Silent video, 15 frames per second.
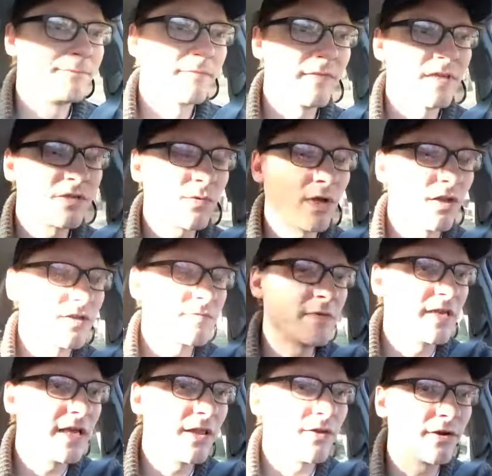as well as
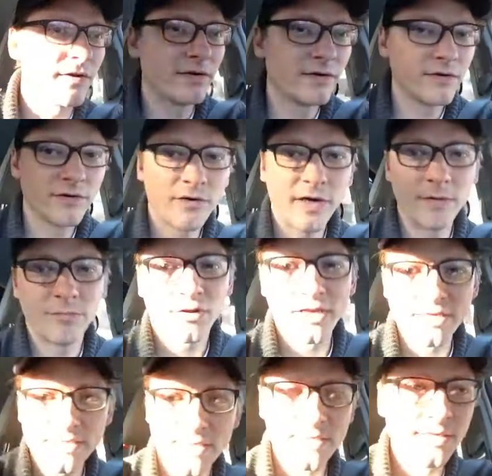many other great
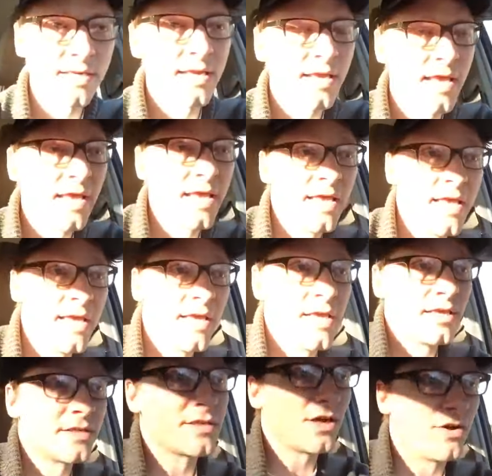places.
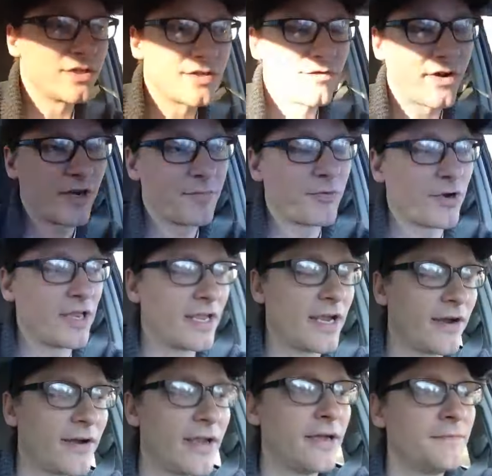So it's a very pretty
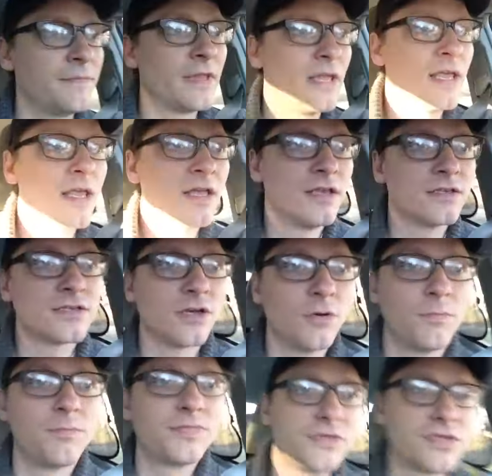area.
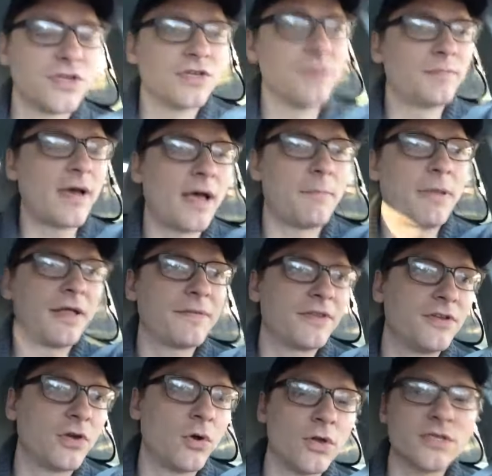So about the
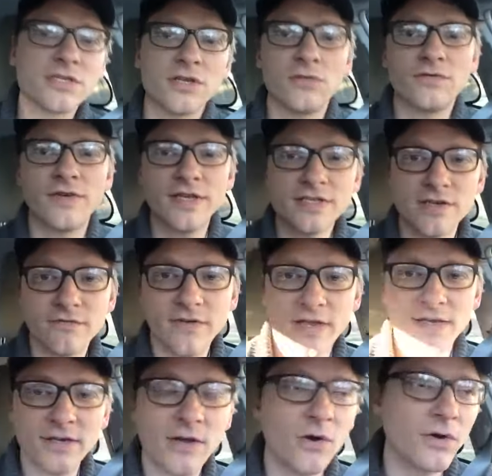donuts though, Vincent
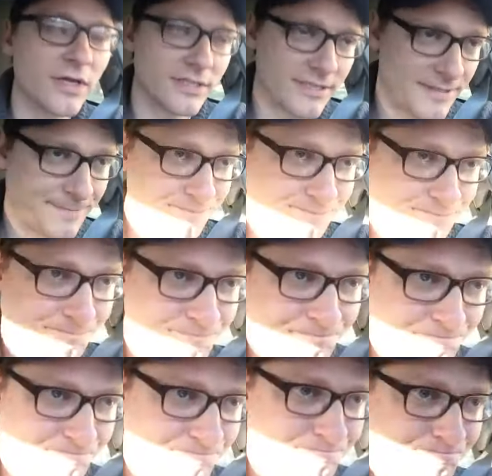Van Donuts,
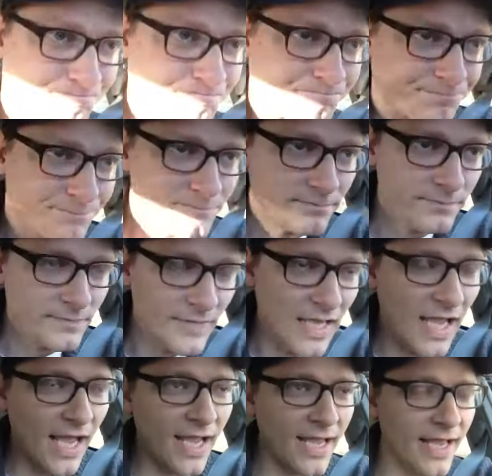
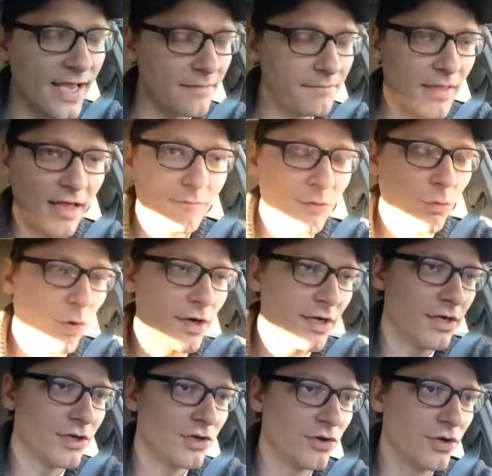I have been wanting
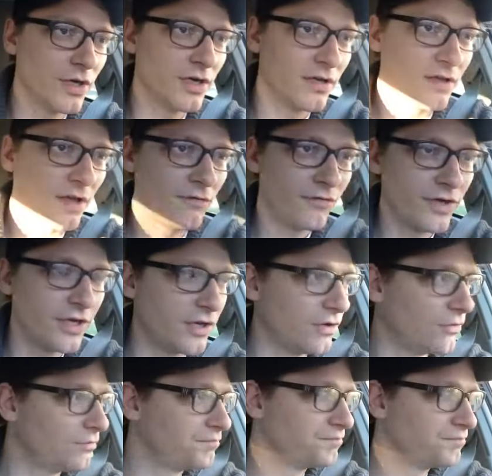to do a video